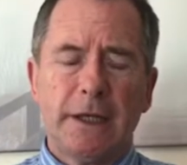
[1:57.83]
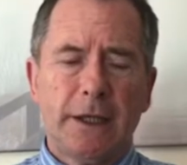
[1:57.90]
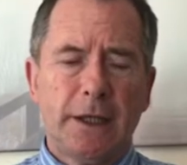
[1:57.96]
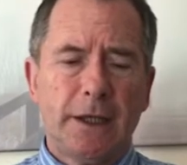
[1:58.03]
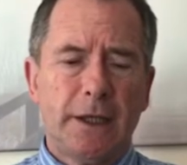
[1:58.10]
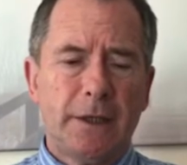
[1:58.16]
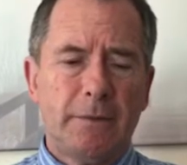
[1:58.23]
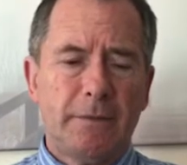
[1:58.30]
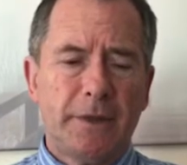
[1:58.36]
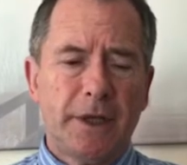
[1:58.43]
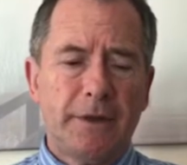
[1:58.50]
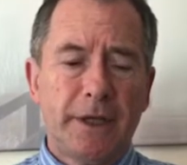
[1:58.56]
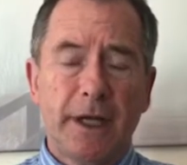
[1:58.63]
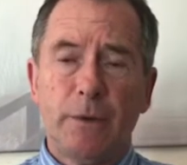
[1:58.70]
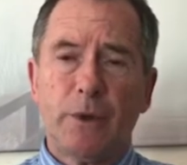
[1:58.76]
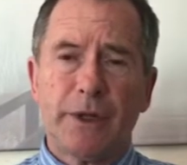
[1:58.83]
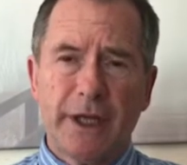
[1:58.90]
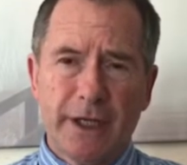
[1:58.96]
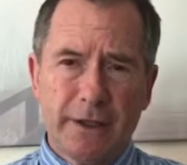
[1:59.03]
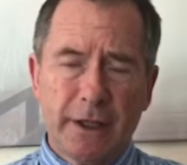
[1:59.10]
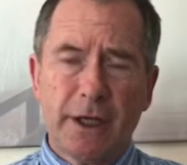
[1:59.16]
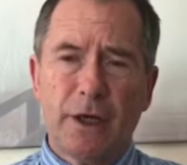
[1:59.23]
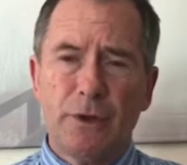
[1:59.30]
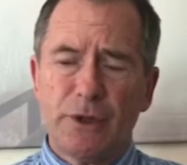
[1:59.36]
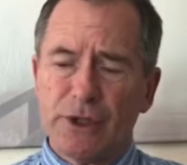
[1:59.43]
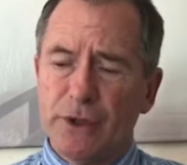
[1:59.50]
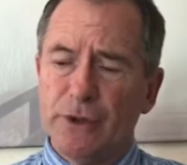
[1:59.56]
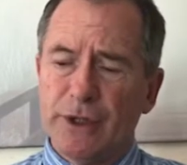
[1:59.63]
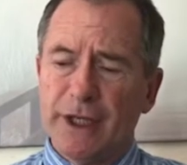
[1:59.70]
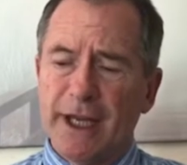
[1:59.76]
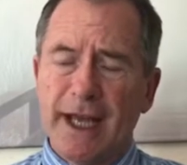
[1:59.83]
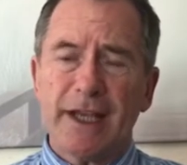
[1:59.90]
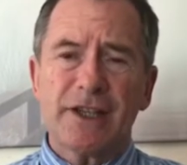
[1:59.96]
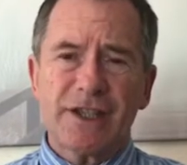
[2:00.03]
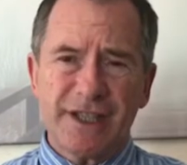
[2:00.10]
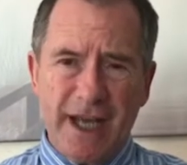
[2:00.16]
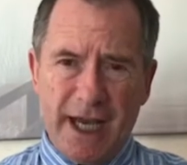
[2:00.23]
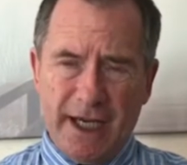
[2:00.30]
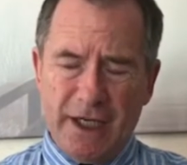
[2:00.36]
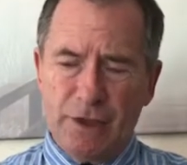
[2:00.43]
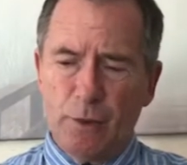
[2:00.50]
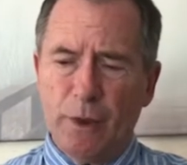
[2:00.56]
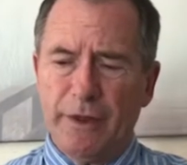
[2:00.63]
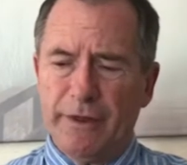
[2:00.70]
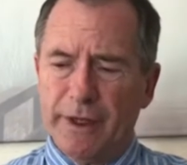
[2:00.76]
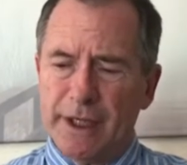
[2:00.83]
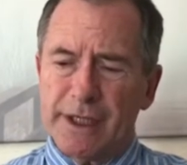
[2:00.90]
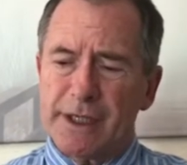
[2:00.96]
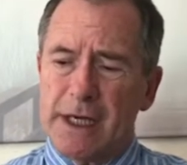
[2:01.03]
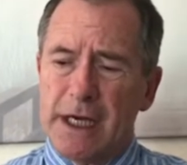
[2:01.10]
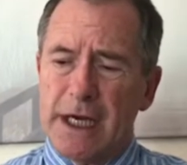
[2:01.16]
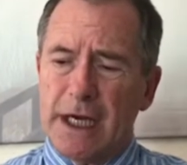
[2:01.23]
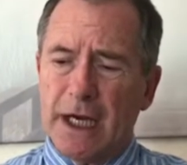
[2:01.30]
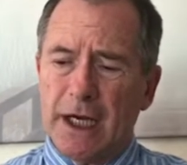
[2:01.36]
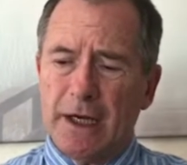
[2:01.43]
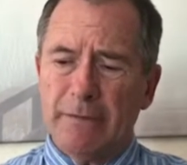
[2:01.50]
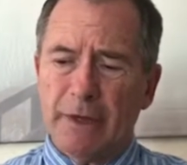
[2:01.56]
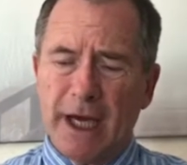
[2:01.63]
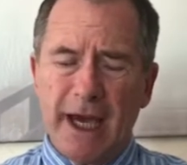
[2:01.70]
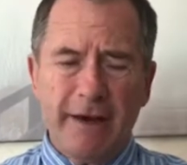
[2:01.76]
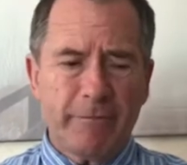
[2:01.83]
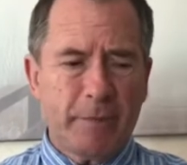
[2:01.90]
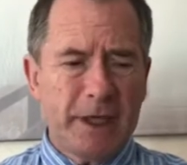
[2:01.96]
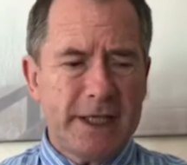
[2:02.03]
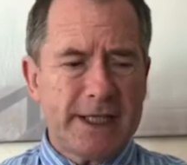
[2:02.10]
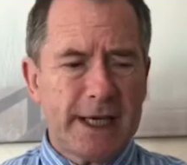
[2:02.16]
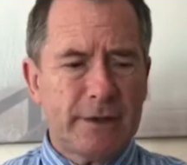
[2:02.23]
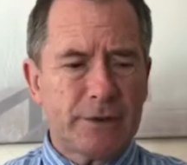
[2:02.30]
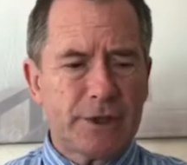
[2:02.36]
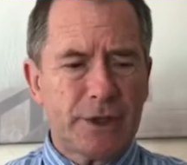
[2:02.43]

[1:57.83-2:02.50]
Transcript: Um, then they will then go to the next stage with this. Um, I have been down